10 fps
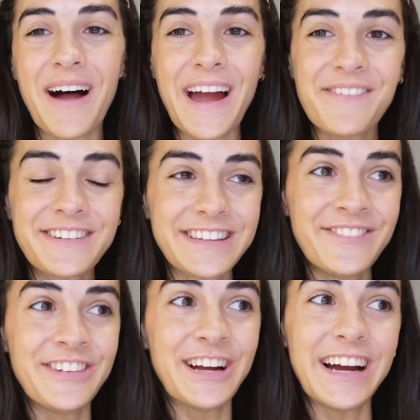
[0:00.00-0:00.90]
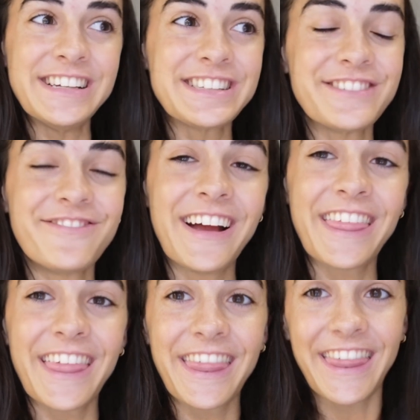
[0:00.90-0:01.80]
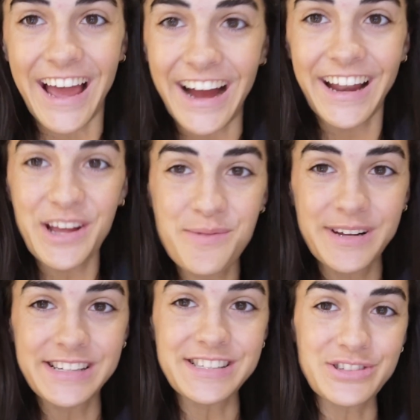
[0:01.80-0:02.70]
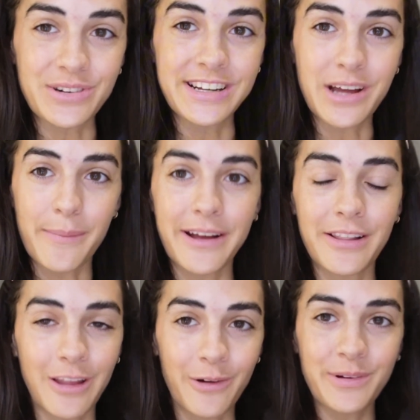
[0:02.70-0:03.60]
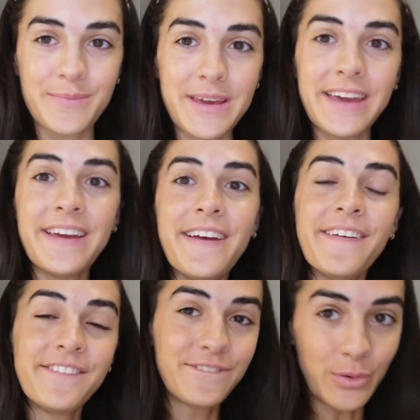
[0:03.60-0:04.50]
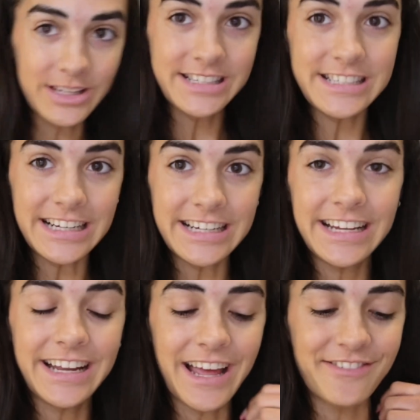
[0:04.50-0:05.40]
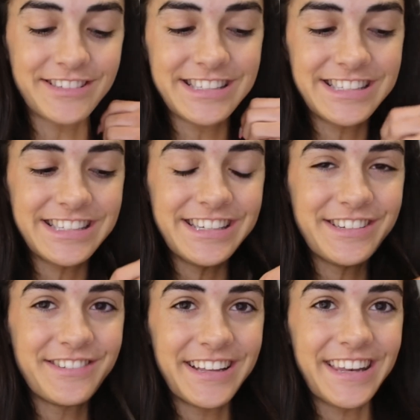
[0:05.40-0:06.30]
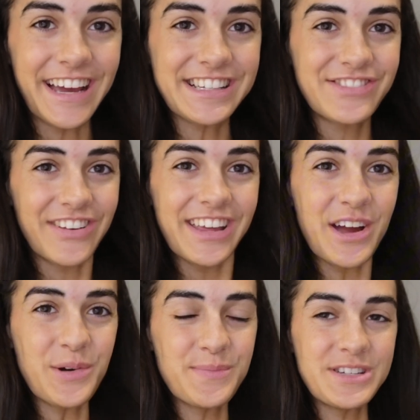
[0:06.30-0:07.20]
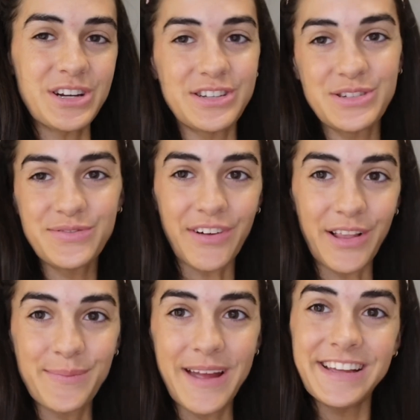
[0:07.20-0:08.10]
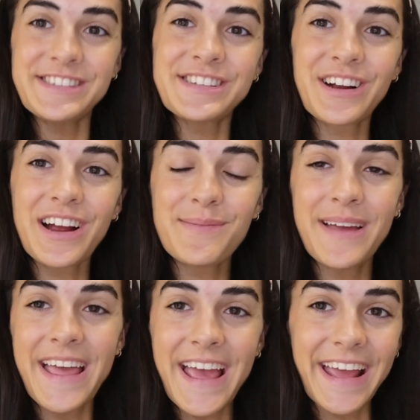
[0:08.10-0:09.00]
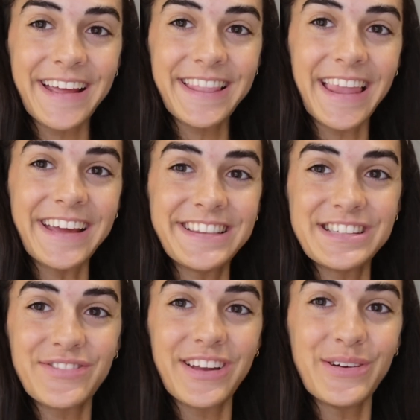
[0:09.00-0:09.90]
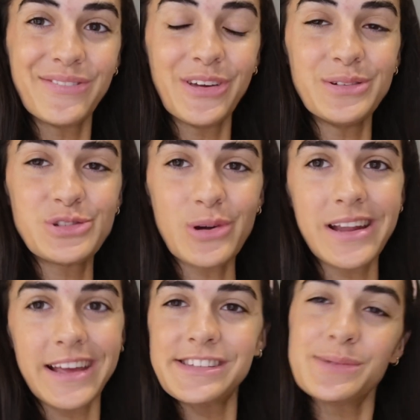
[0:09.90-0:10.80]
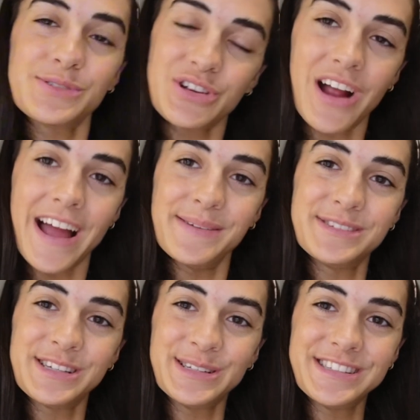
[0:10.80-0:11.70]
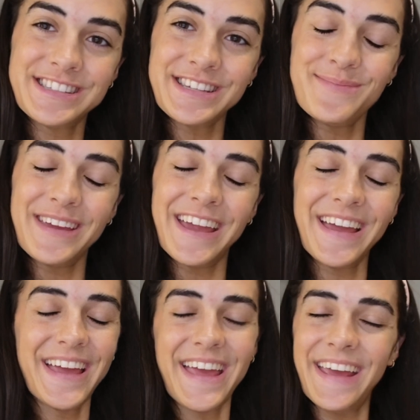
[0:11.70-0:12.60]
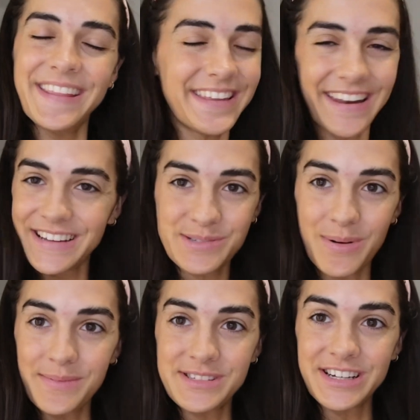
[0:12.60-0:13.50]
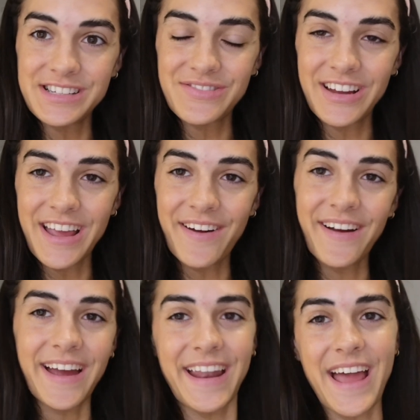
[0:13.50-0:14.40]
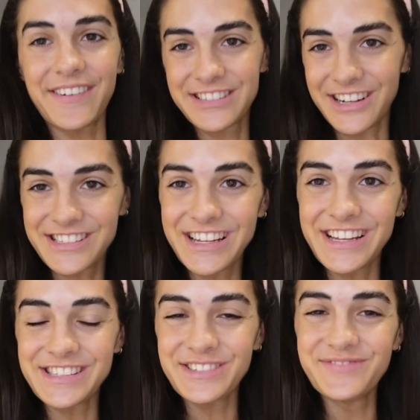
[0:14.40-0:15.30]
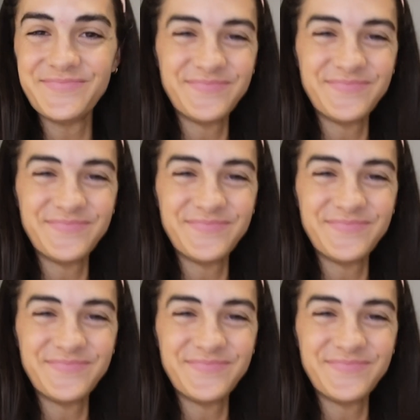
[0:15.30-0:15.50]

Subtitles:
I will leave you guys with that. I hope you guys enjoyed coming along with me for the day, and I will see you next video. Be sure to follow my Instagram and like this video if you enjoyed it, and subscribe so you can see me in the next prep series video, and I will talk to you guys soon.